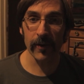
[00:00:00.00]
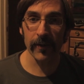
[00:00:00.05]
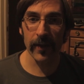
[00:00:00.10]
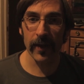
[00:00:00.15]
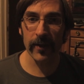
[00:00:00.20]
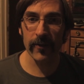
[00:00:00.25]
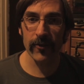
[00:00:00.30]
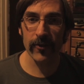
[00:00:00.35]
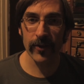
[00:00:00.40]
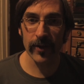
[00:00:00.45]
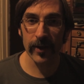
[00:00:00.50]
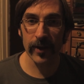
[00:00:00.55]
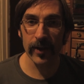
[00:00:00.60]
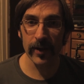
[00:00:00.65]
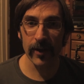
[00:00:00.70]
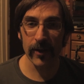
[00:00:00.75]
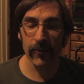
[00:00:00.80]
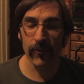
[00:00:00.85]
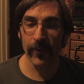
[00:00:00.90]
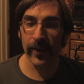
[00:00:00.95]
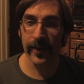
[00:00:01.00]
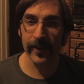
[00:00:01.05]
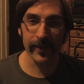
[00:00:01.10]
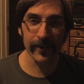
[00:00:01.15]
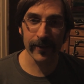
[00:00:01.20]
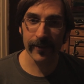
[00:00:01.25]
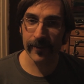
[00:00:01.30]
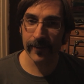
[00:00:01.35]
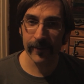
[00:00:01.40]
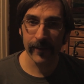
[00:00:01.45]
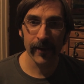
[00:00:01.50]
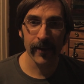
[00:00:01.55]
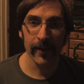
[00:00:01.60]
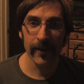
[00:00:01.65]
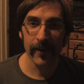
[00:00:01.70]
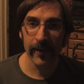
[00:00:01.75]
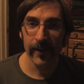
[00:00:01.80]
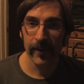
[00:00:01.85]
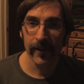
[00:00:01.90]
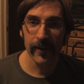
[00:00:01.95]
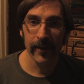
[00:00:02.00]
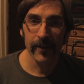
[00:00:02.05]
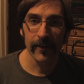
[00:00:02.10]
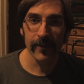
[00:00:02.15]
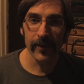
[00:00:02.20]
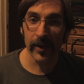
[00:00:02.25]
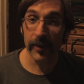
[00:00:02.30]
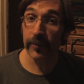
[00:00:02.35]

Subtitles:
And then she went and did